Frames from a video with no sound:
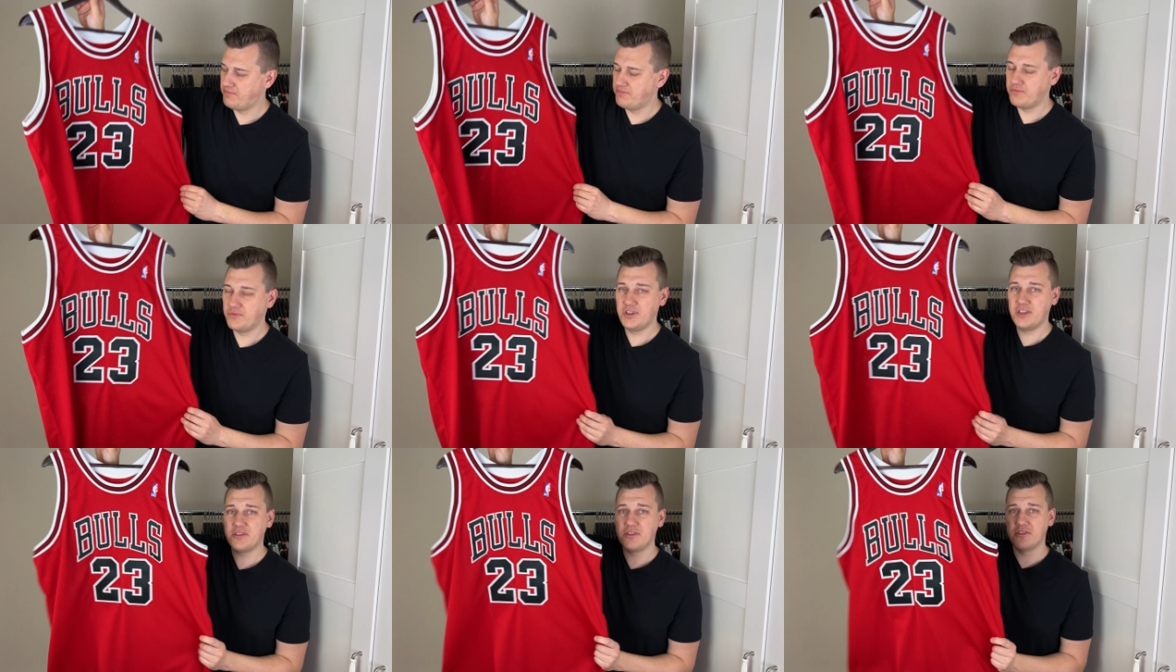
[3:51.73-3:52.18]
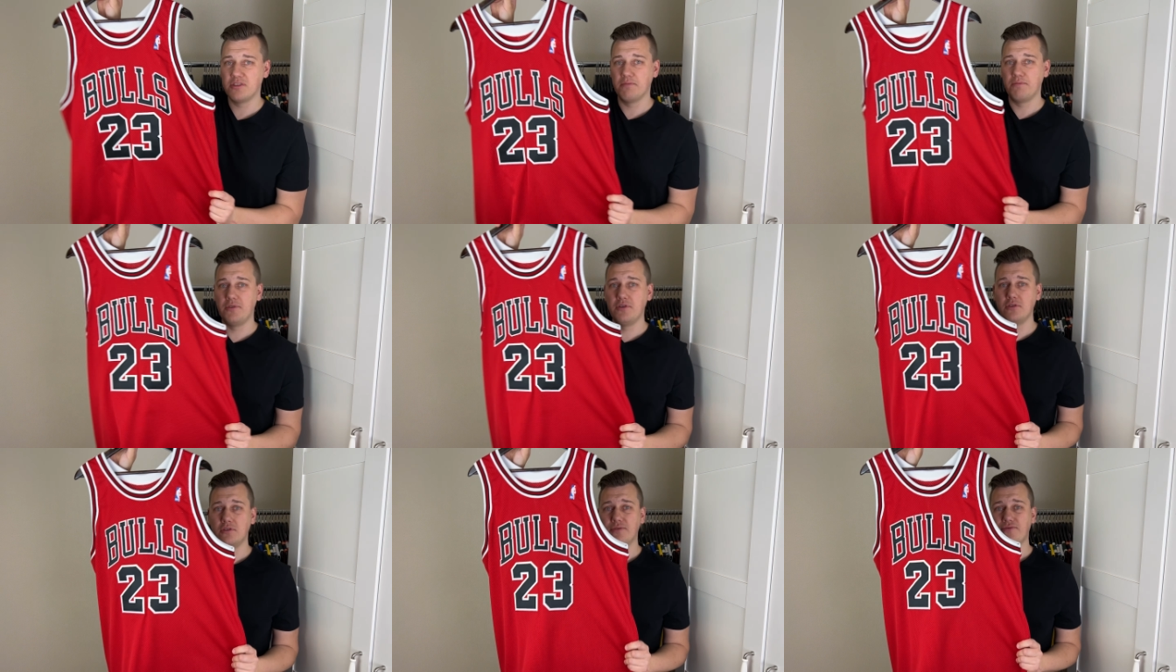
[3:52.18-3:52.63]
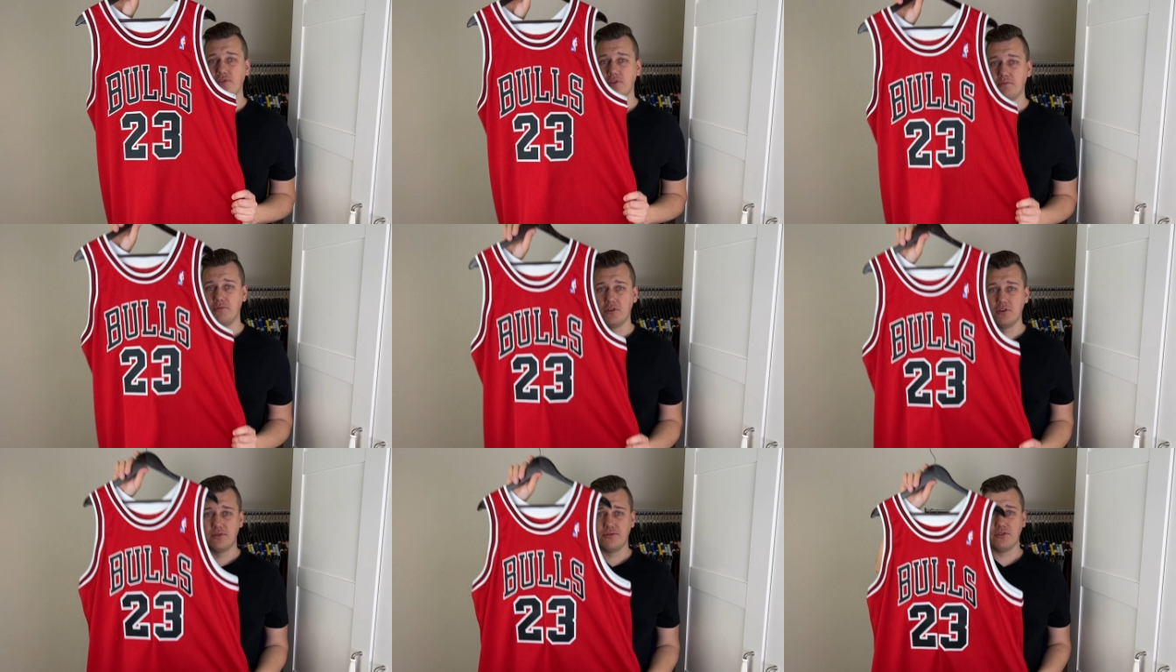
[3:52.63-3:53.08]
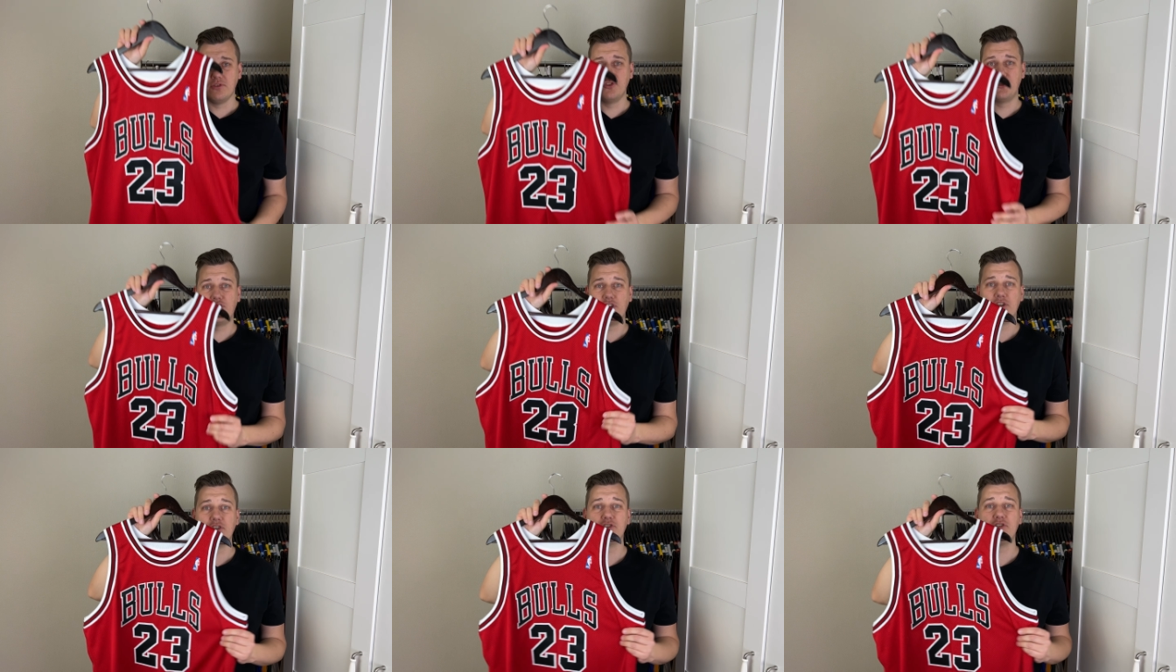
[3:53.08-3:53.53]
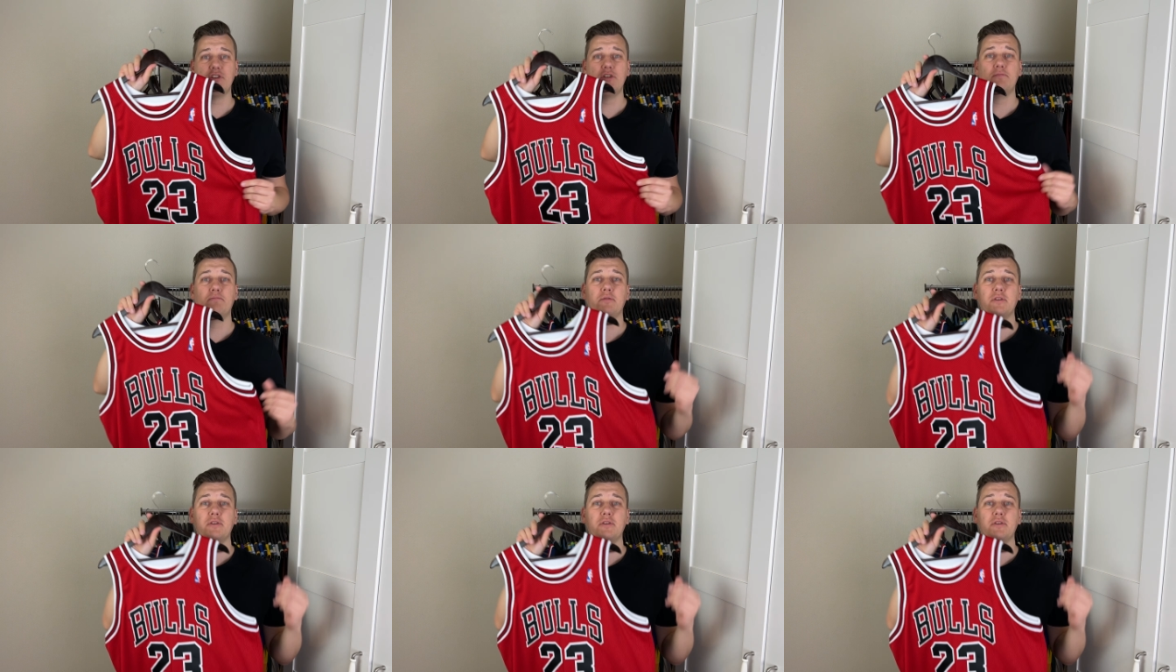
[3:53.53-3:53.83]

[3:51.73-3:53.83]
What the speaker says: This is a beautiful jersey.